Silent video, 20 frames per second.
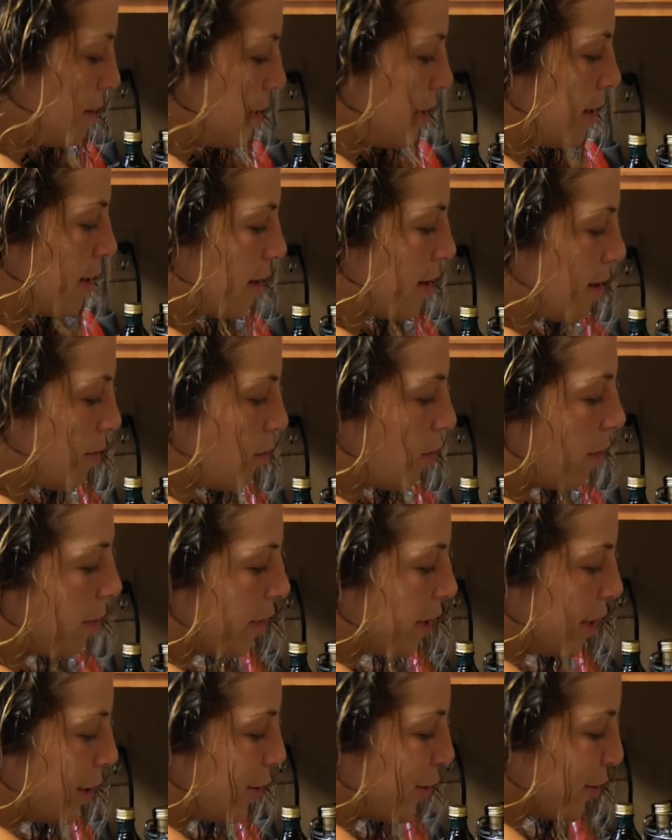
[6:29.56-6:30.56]
and then we'll
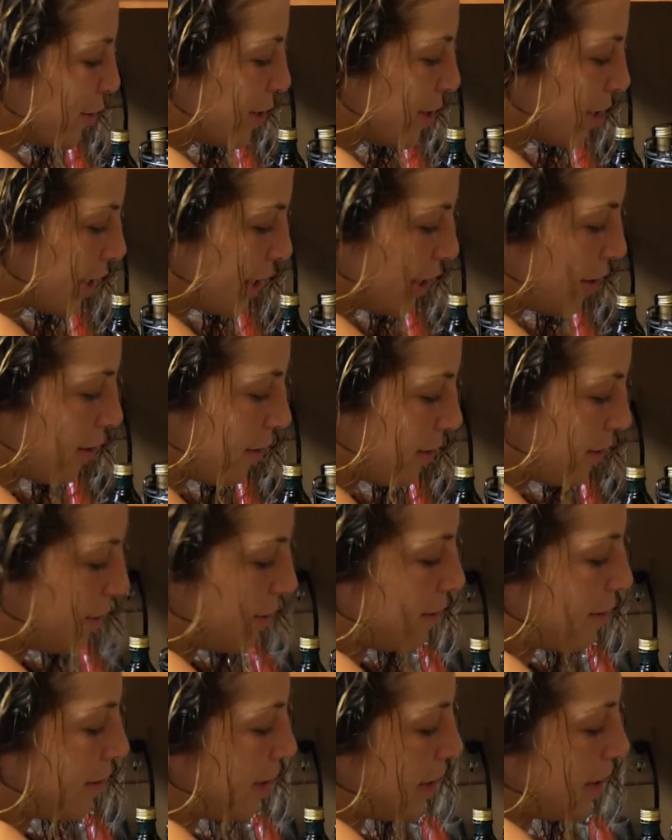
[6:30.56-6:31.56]
be good to go. Oh,
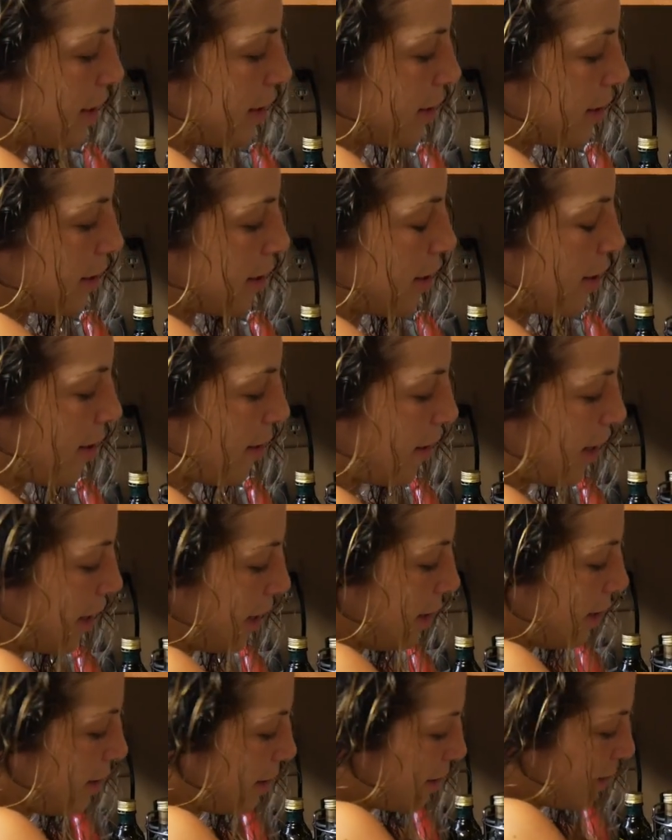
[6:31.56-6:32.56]
this looks good
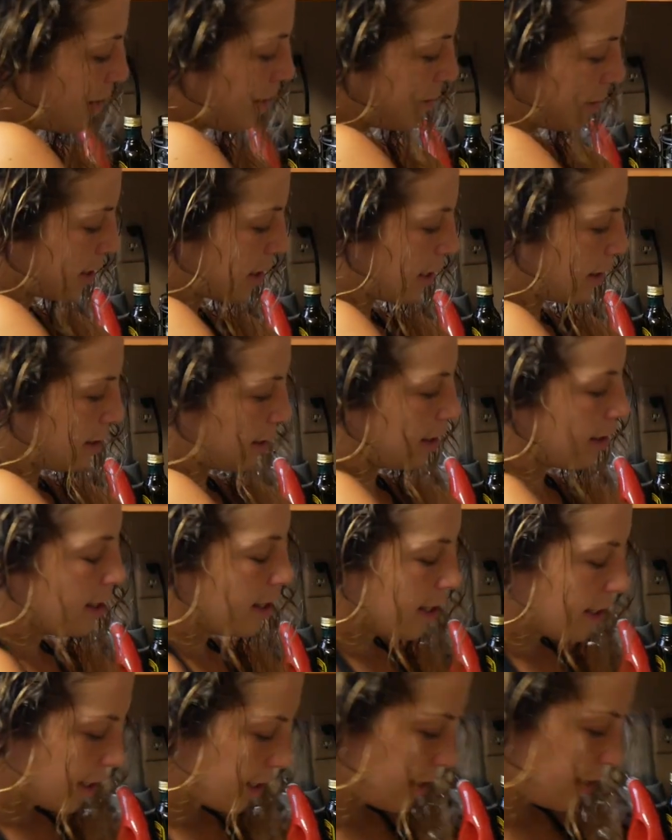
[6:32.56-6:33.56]
already. I'm excited
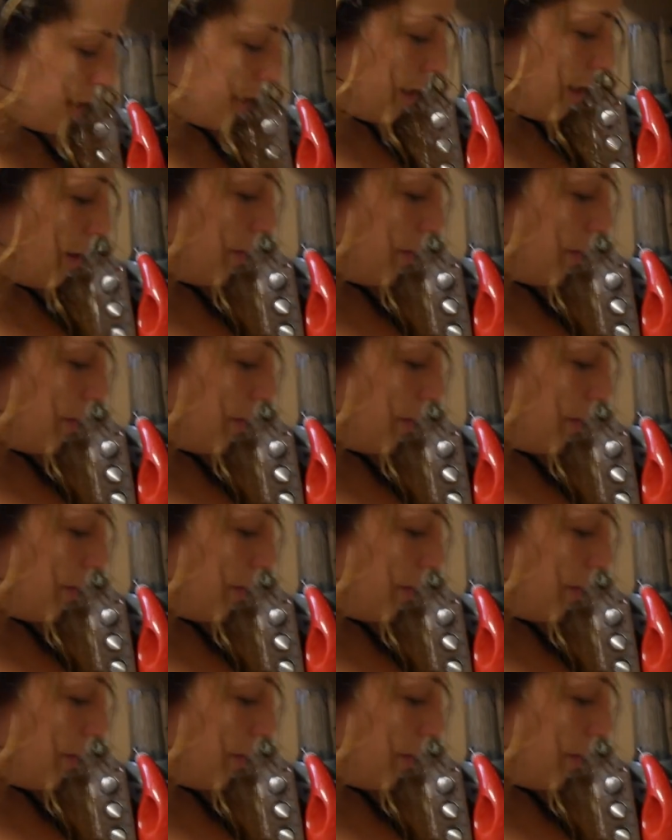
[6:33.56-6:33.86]
because it's a